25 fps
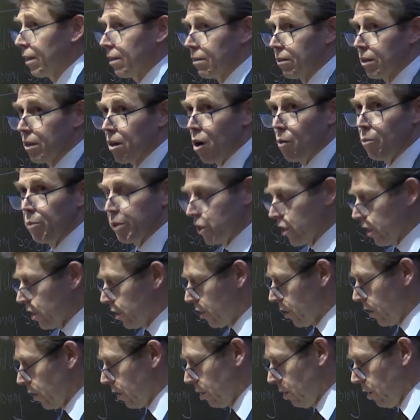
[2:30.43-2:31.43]
their
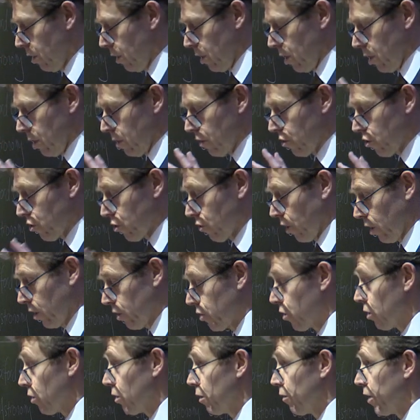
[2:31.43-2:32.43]
composition, the
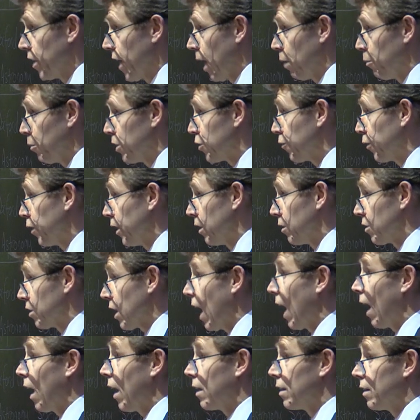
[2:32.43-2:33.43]
structure of the atmospheres,
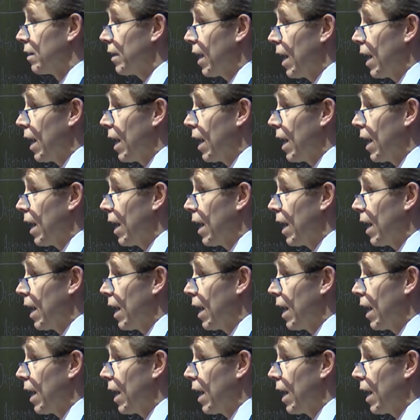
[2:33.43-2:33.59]
and the